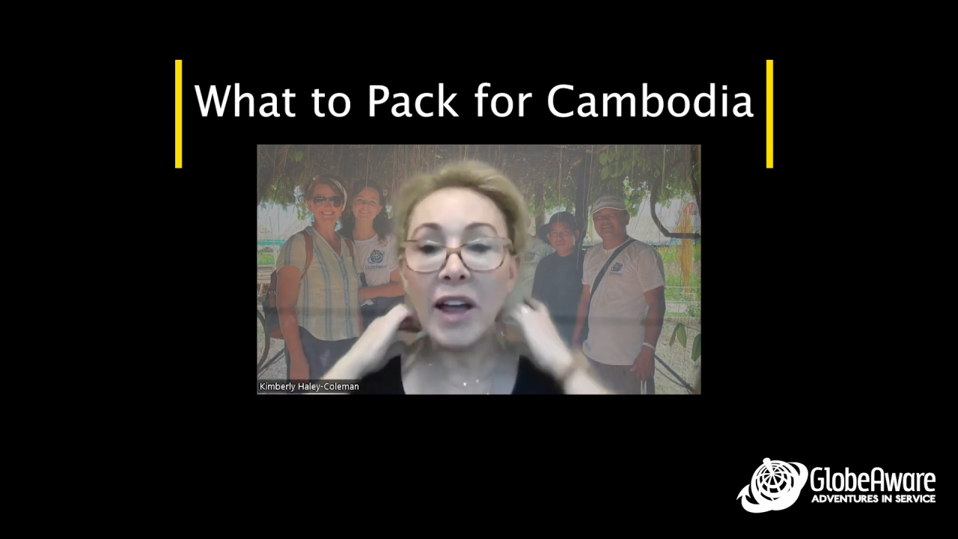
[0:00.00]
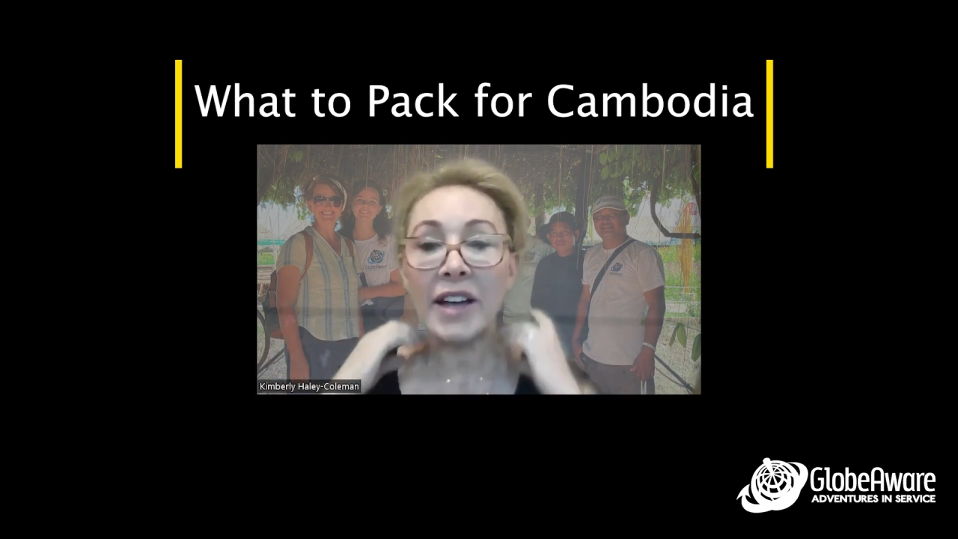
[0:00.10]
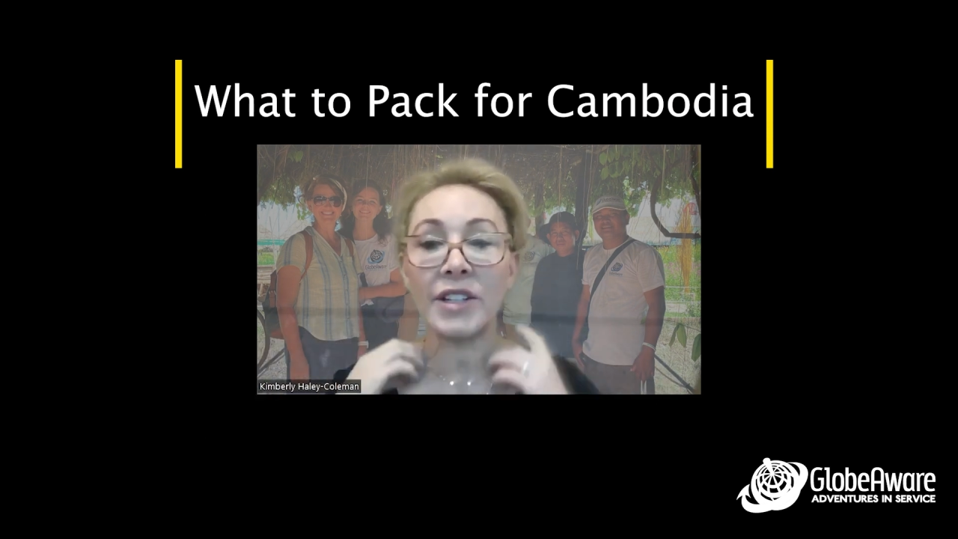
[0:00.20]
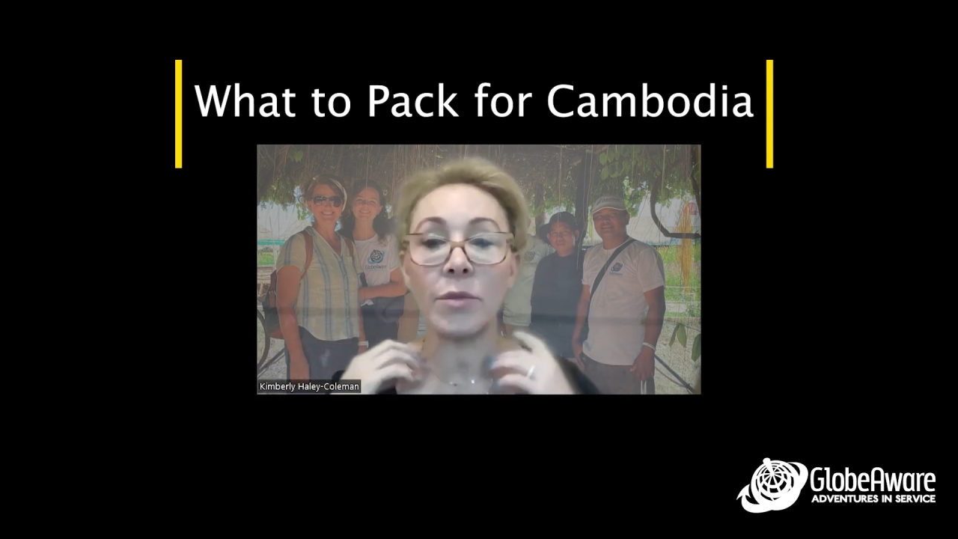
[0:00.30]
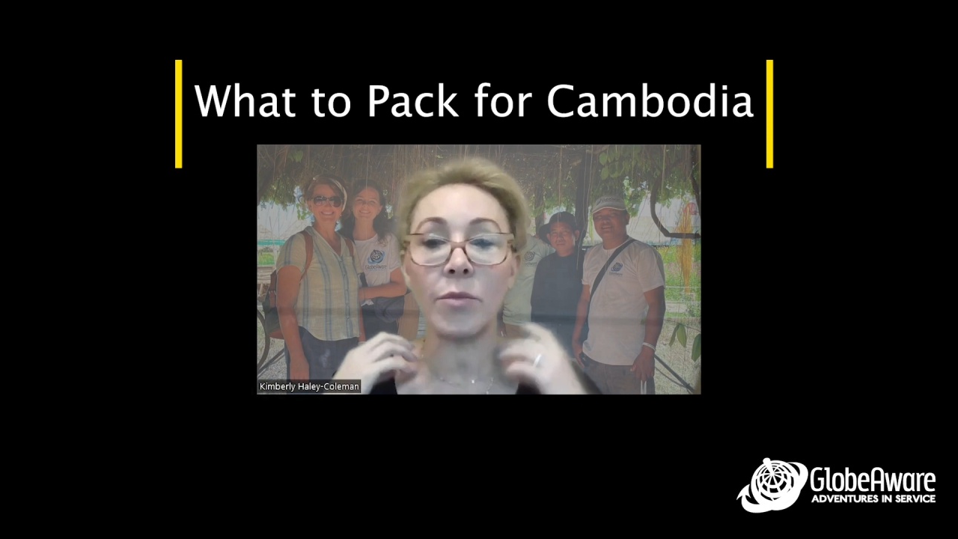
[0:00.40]

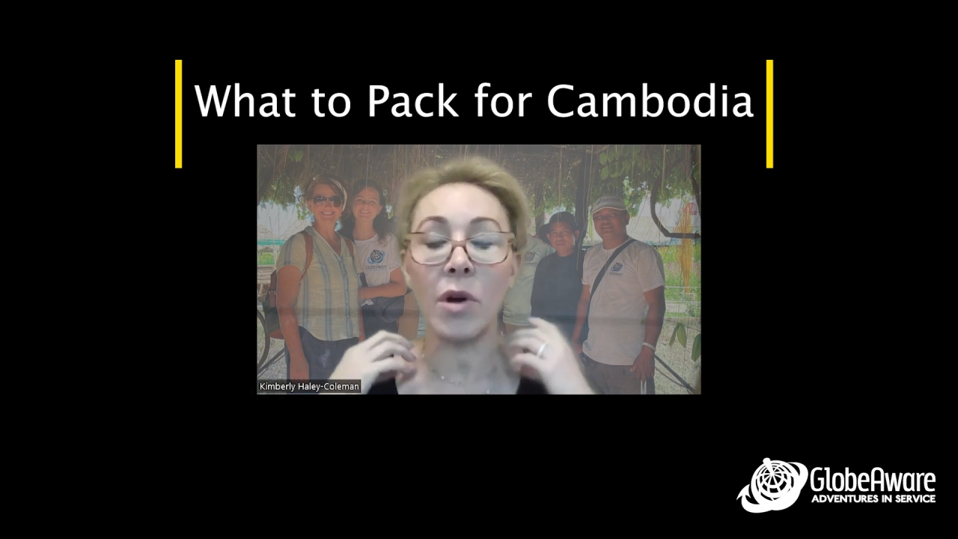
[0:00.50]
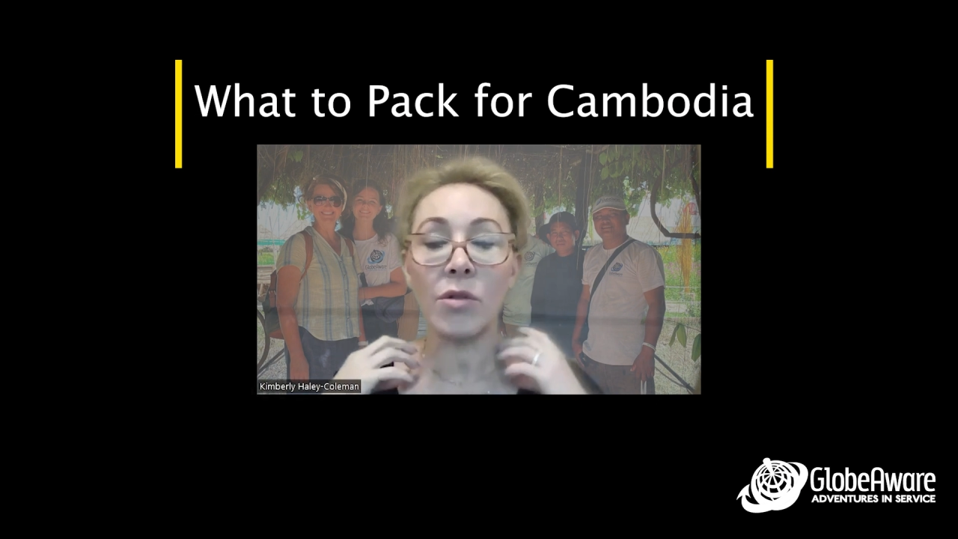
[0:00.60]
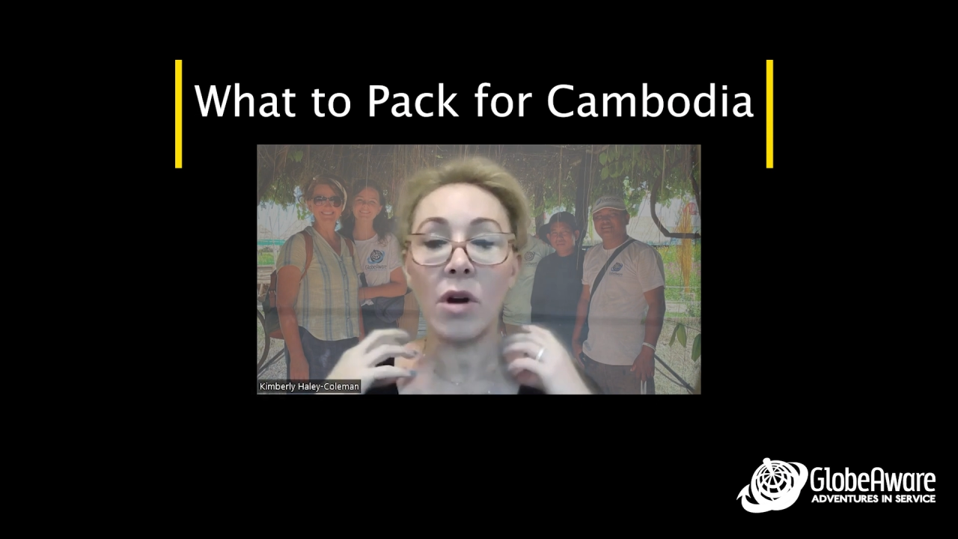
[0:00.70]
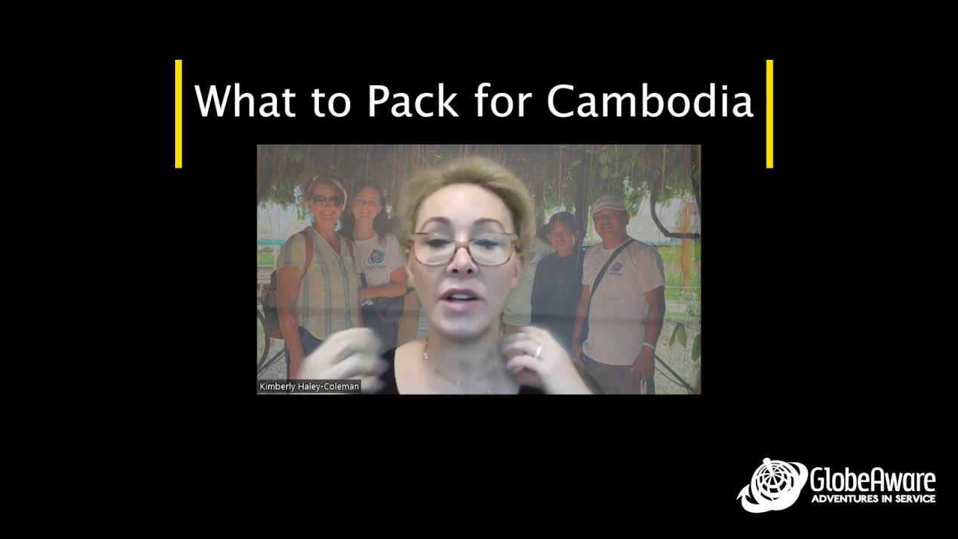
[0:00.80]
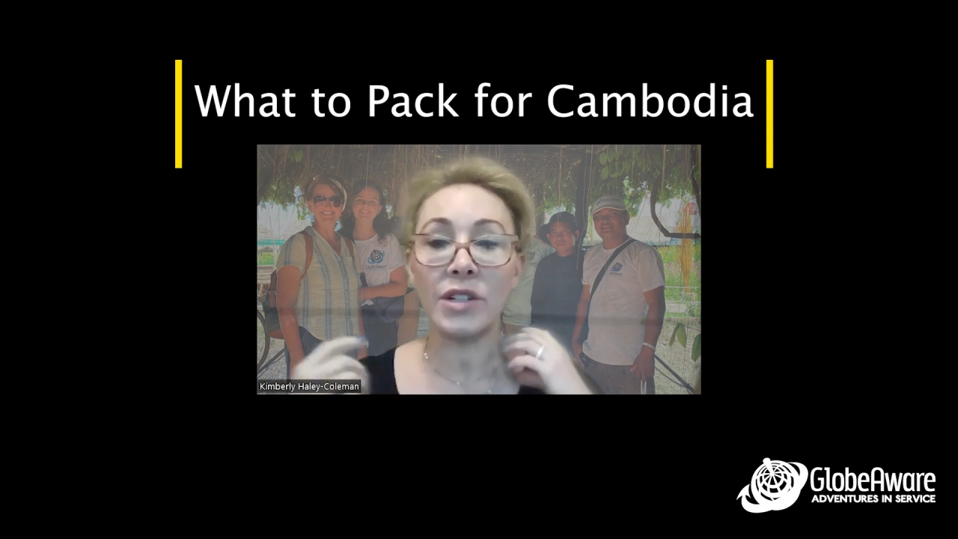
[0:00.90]
plastic
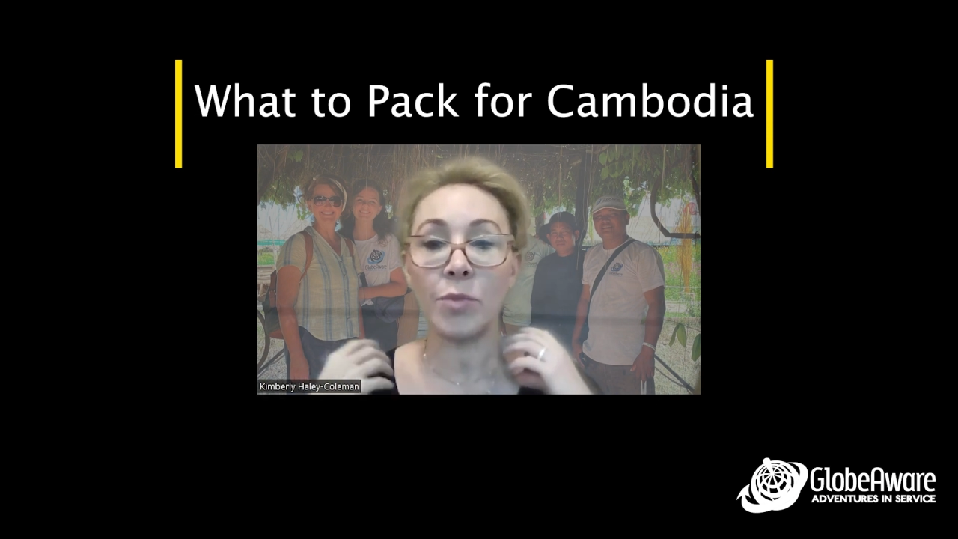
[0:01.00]
motorized,